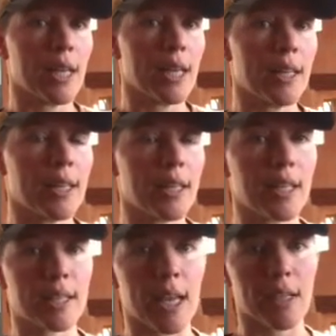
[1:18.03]
in
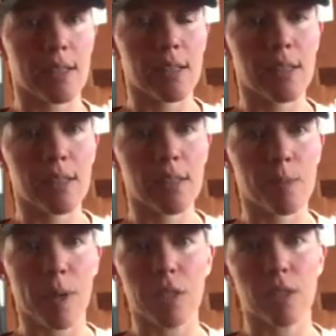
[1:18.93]
the intestines,
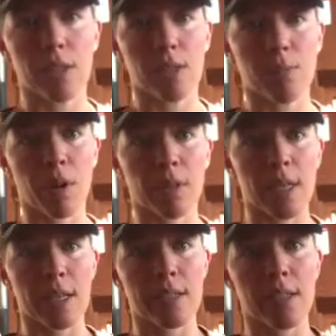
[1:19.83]
especially the small
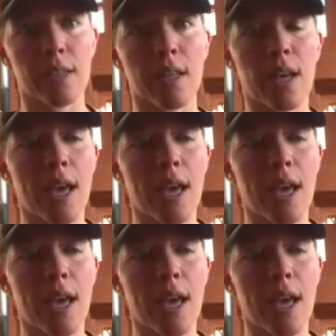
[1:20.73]
intestine.